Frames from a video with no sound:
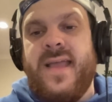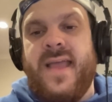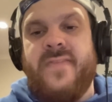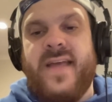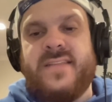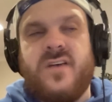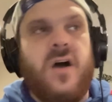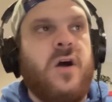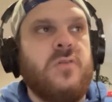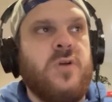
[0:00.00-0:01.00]
And that's
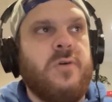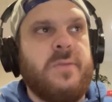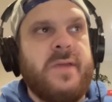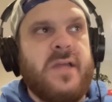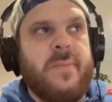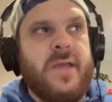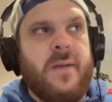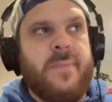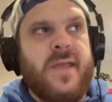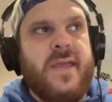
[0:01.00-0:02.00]
all going to be coming
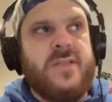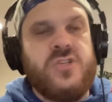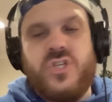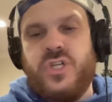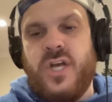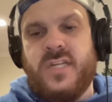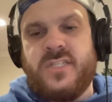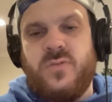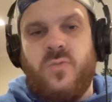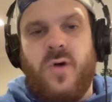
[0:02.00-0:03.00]
up in
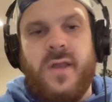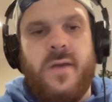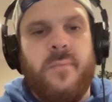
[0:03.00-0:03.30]
just one